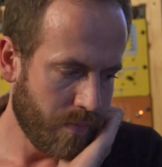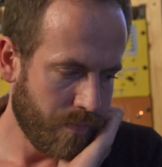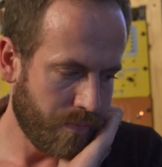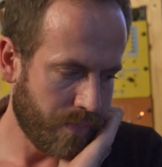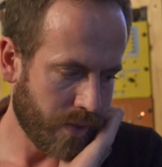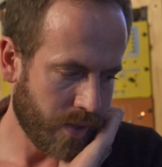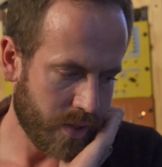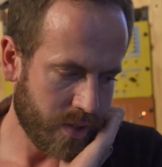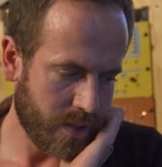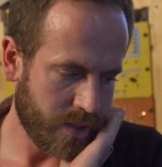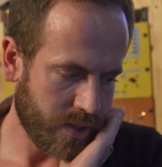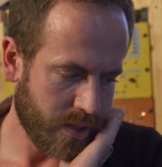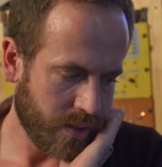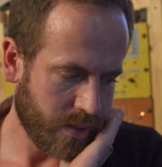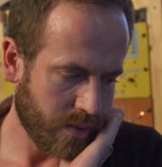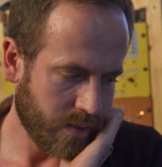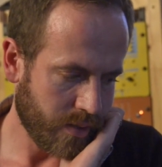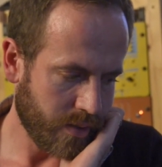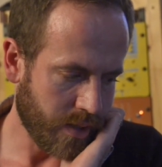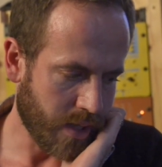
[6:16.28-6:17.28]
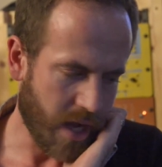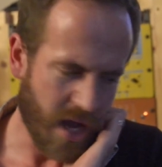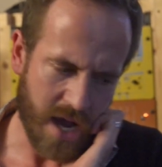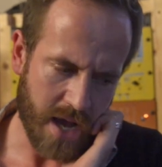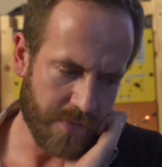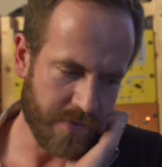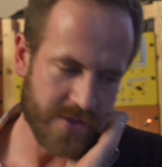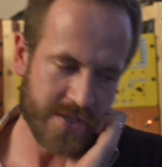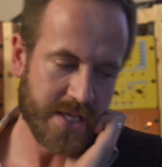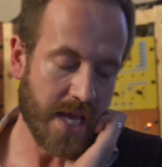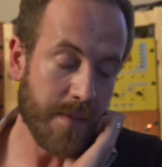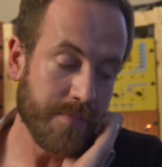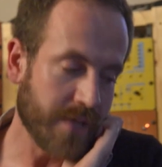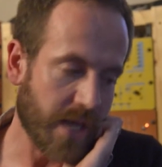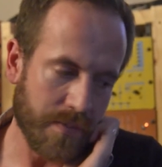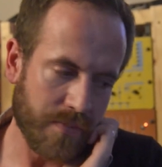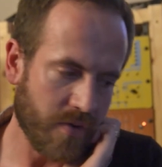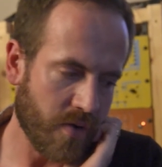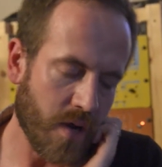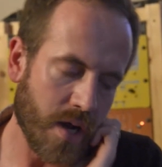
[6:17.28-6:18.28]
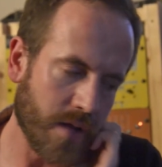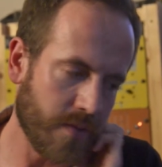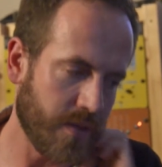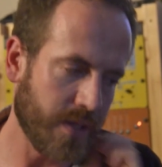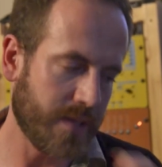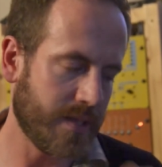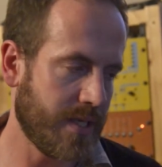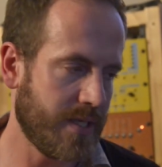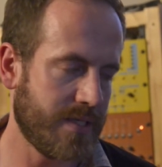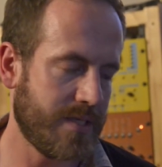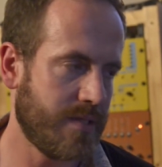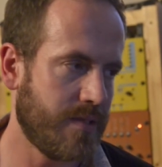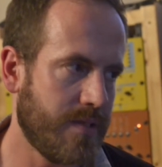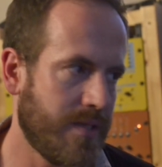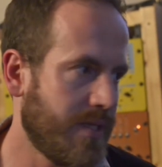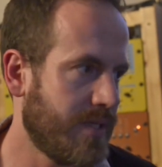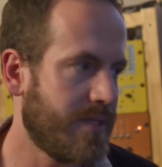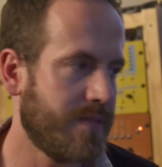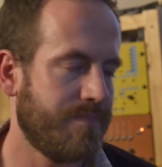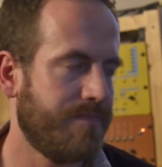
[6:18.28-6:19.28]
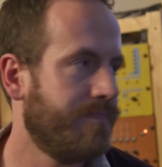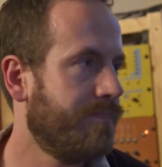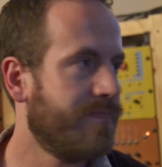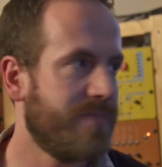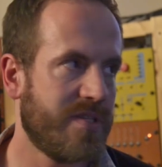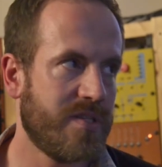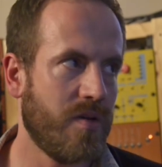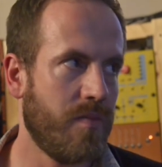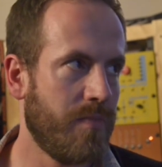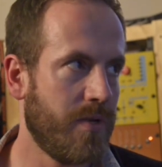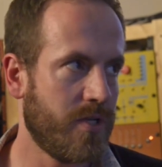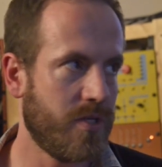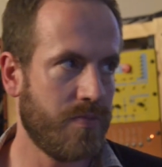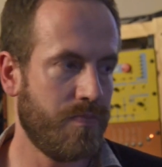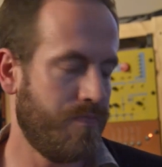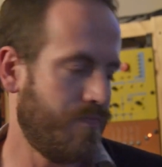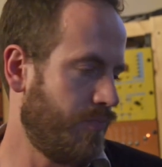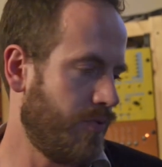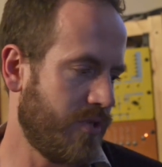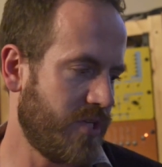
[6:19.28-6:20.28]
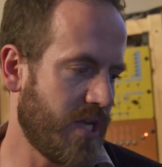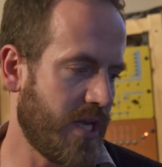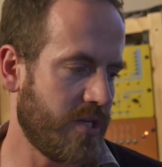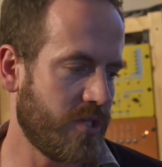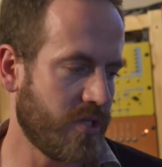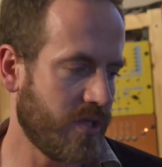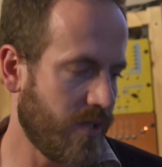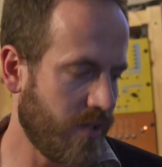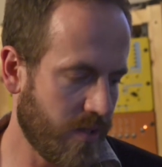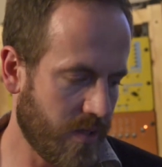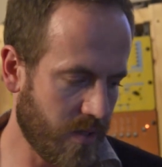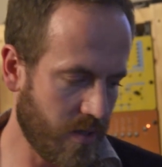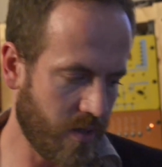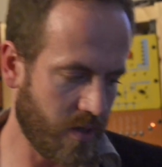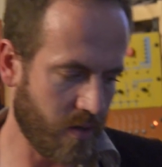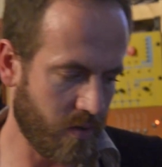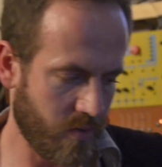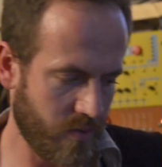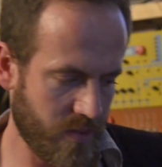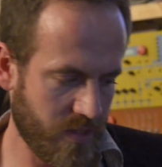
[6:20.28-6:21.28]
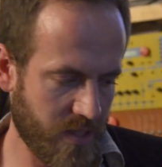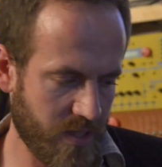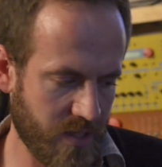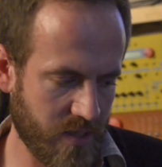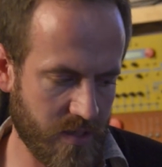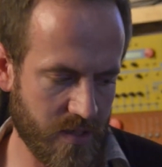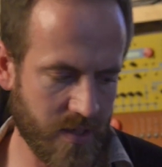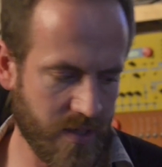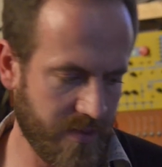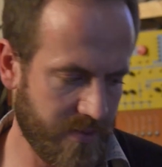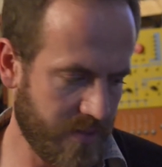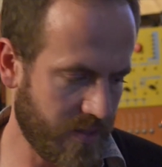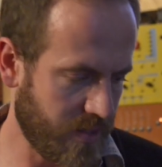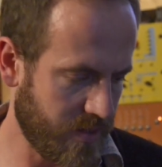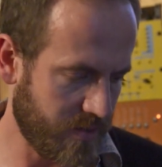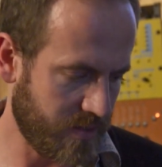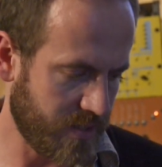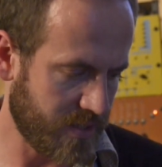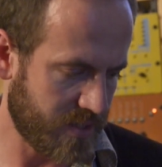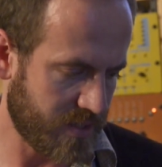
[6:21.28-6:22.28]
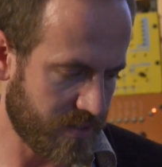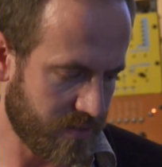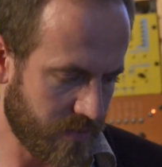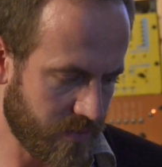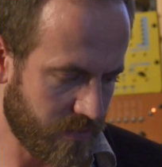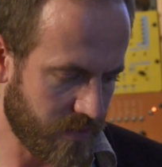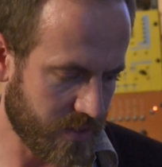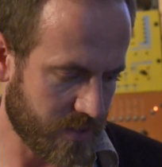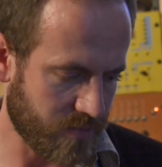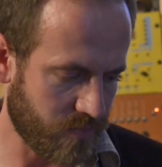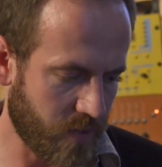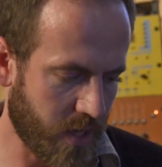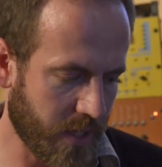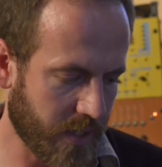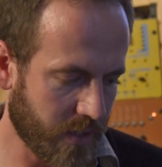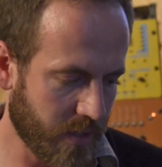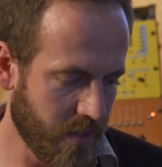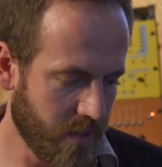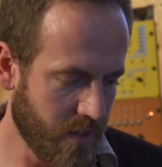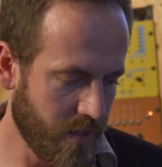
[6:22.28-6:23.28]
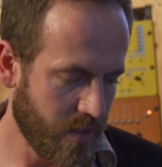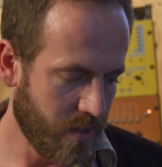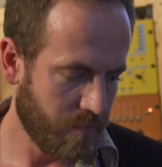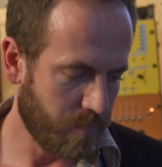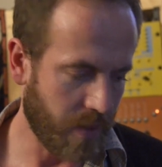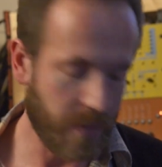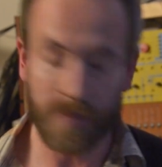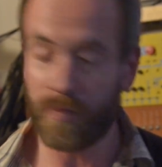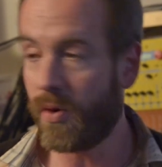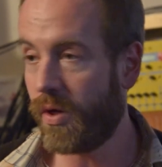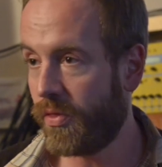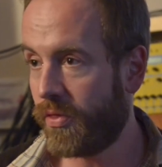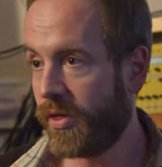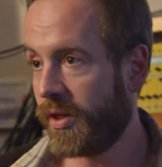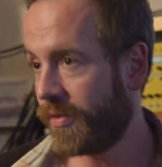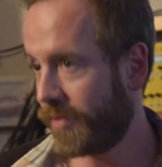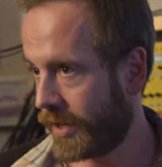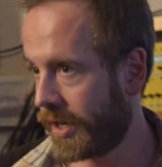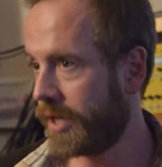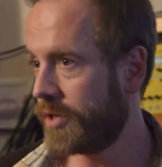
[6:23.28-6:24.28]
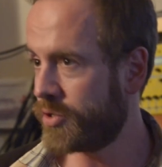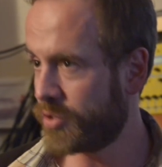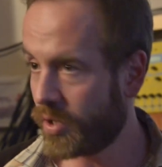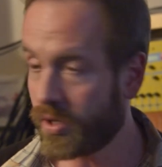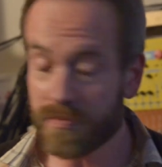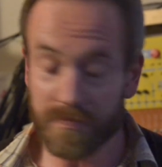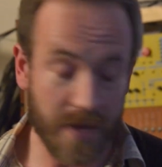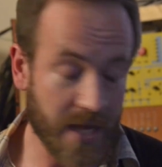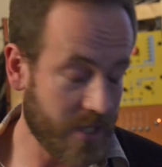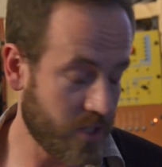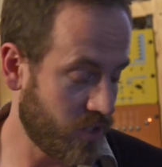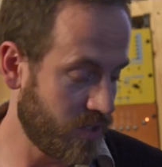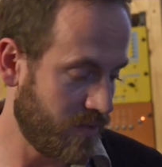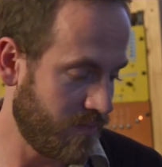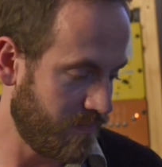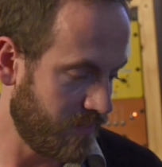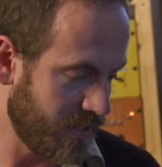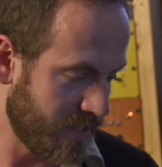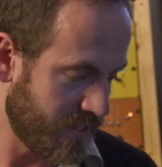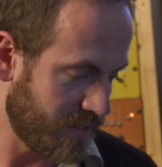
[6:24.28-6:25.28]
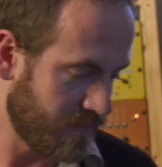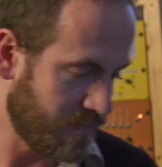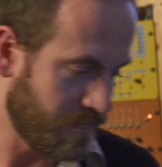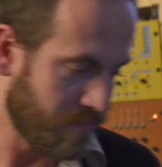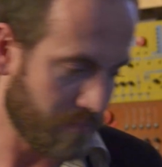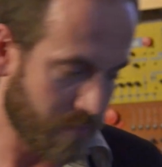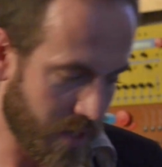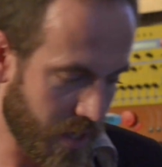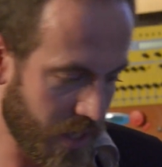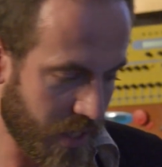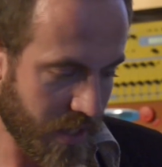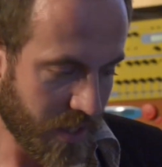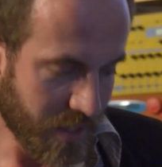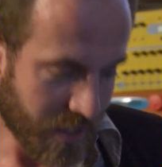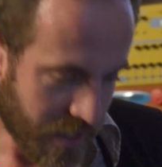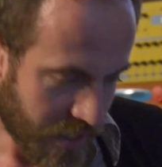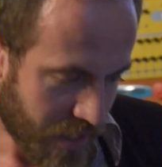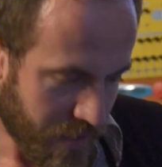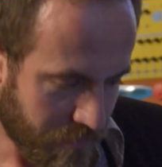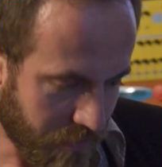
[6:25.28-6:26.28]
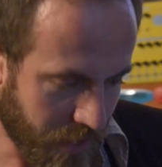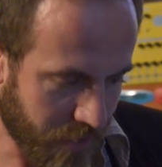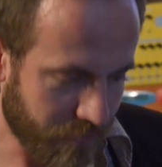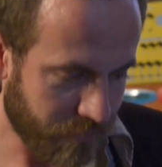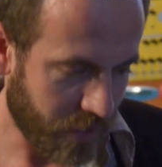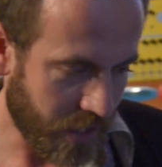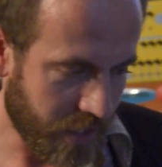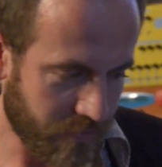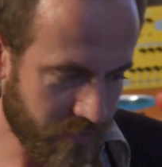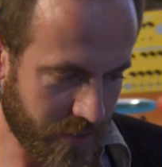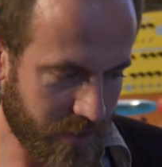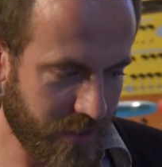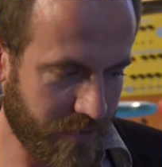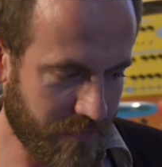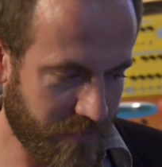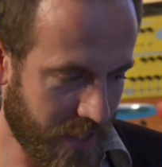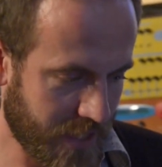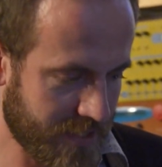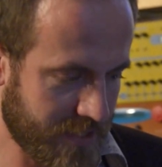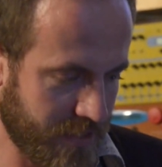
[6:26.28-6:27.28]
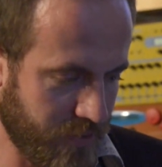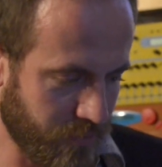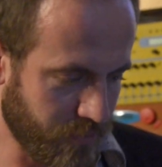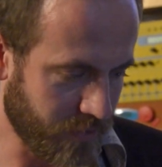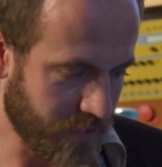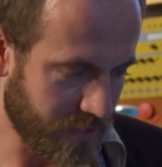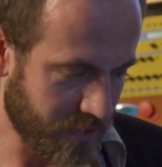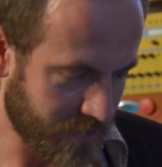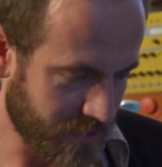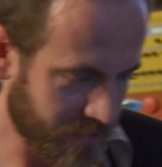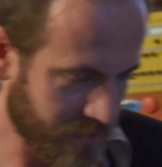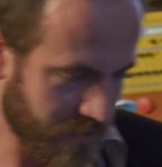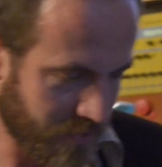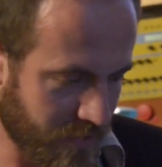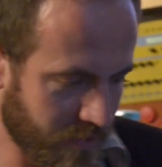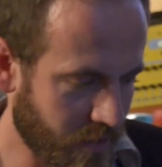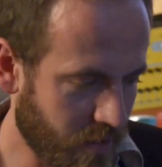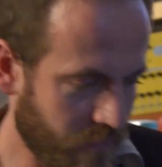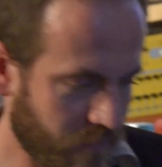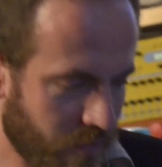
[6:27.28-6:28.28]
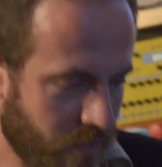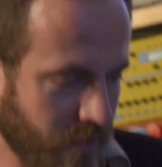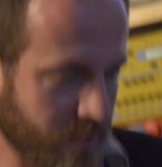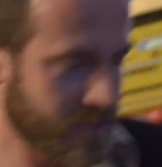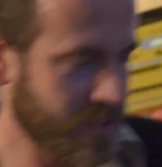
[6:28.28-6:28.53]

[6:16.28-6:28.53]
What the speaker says: But yeah, at the same time, though, I think there's so much potential alone in this rack. Maybe one thing that I should mention is my favorite effects unit of all